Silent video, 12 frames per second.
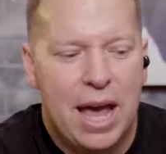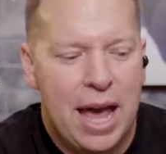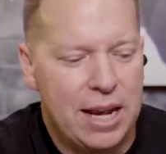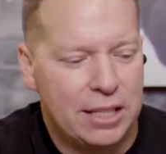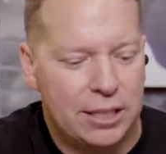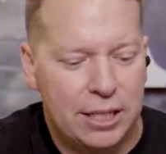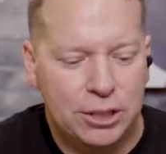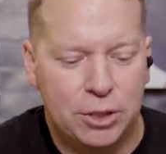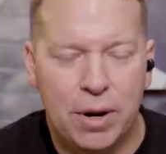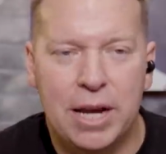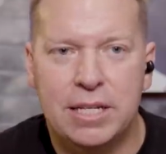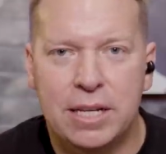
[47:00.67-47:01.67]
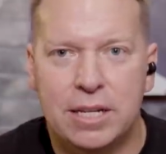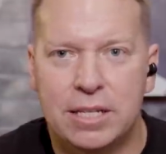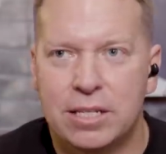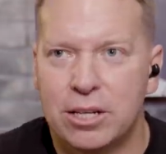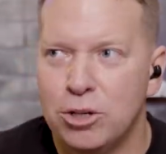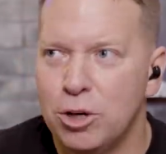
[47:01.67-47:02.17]
And it's, it's crazy
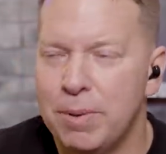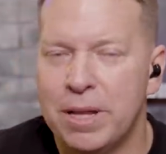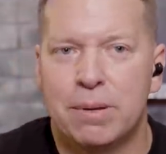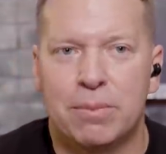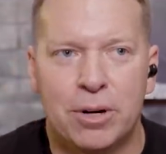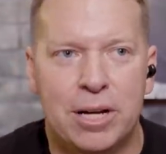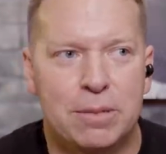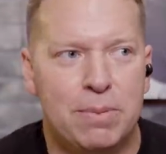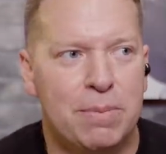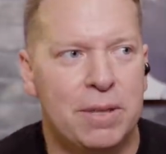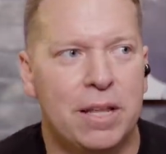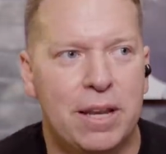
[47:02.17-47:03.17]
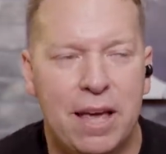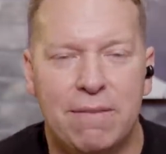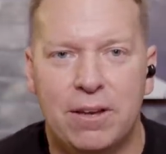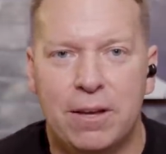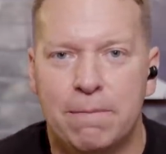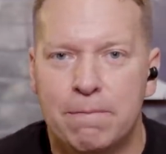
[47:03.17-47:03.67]
because you being the Marines, me being the
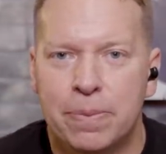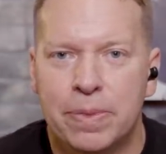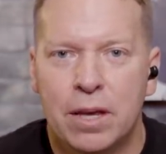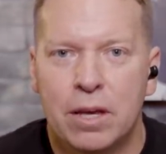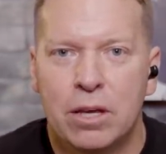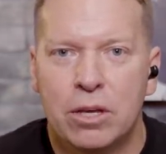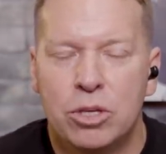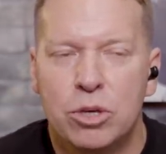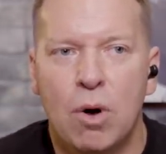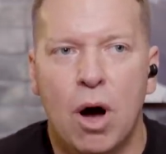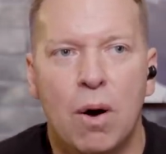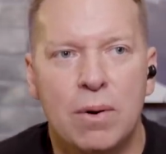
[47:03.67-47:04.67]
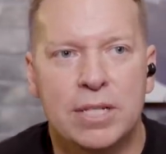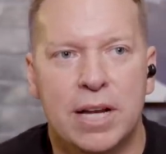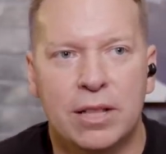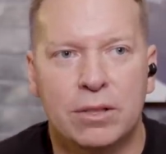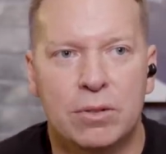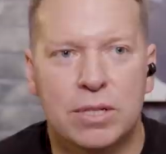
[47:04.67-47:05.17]
Navy, you always
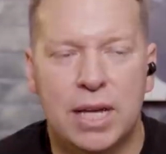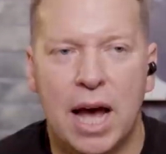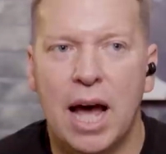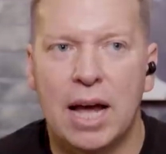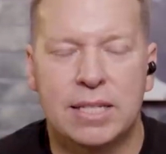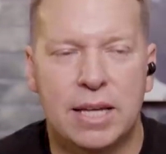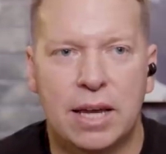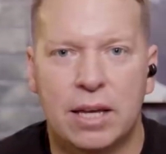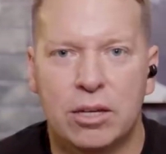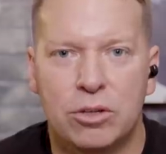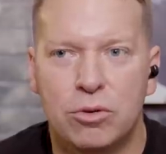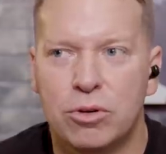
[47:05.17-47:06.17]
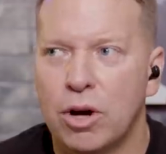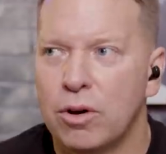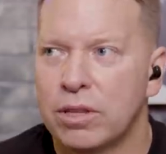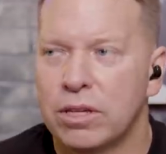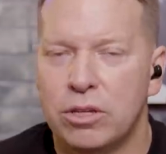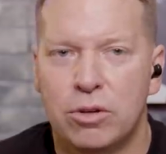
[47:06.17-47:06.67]
got those guys like you go to
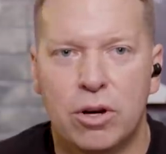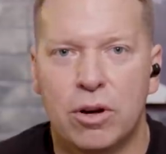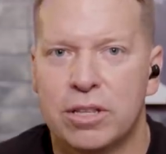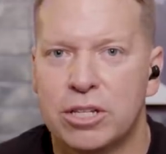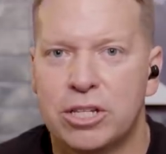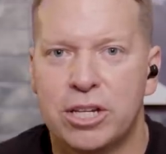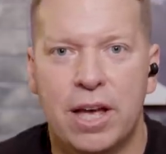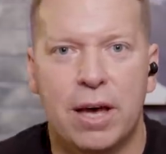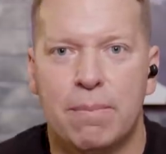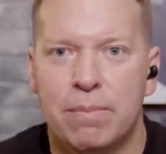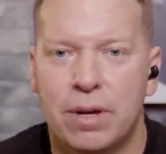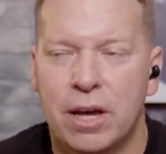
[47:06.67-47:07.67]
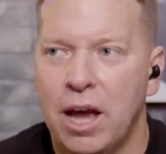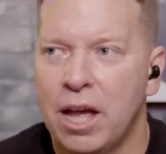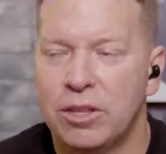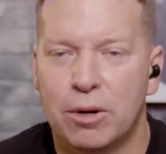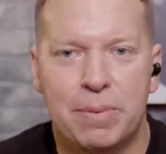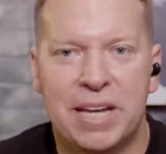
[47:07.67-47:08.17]
the, you go to the gym
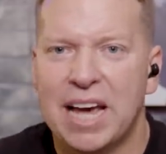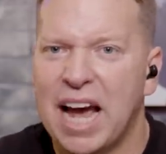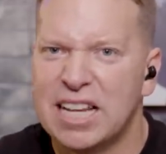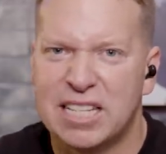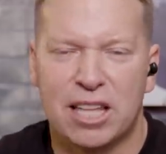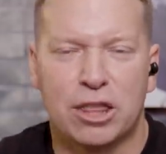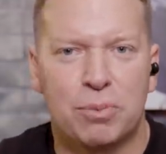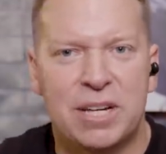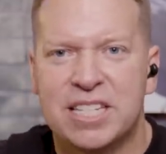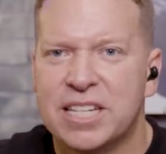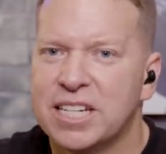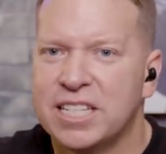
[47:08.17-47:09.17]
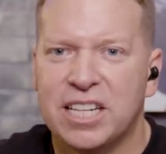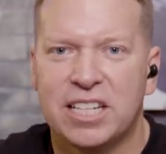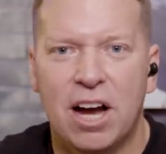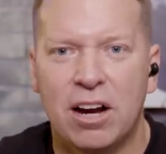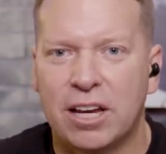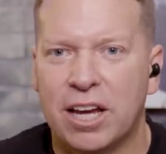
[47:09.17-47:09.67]
and there'd be guys like 360
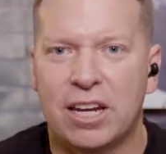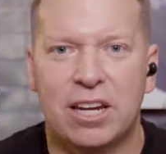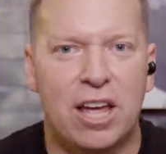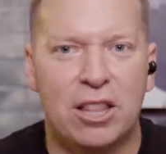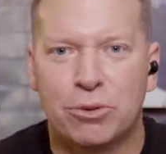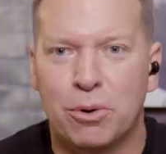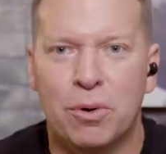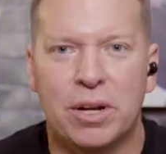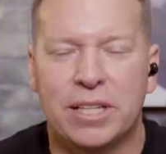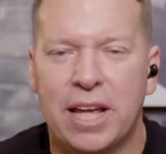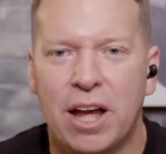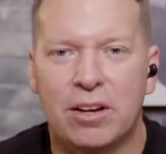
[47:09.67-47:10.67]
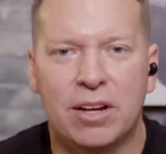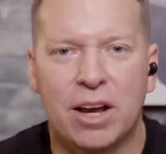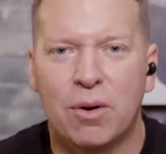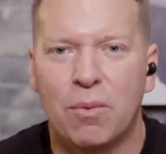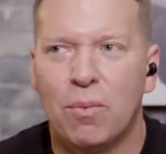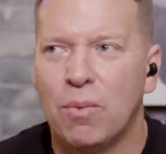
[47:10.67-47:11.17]
dunking and throwing it down. You're like,
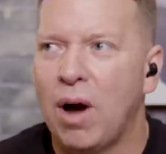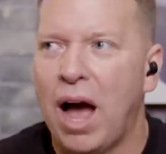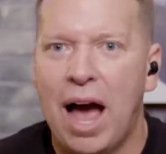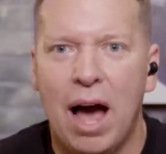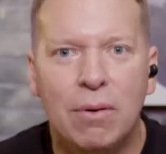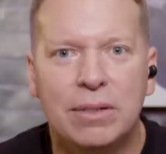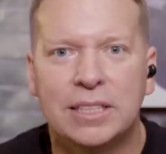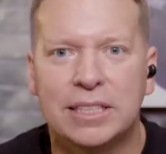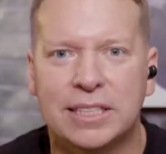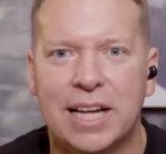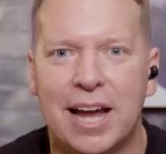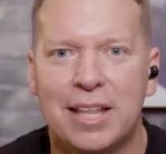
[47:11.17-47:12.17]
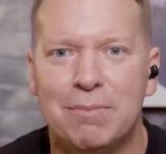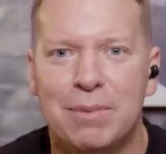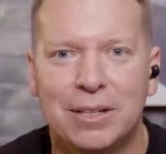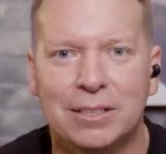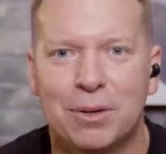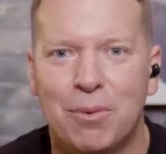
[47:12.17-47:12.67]
how is this guy in the military?